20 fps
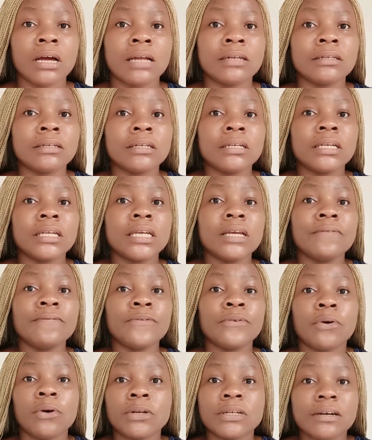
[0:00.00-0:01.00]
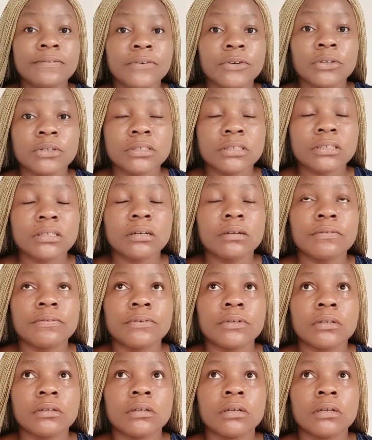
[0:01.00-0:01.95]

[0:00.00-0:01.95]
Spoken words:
And if you order for yourself,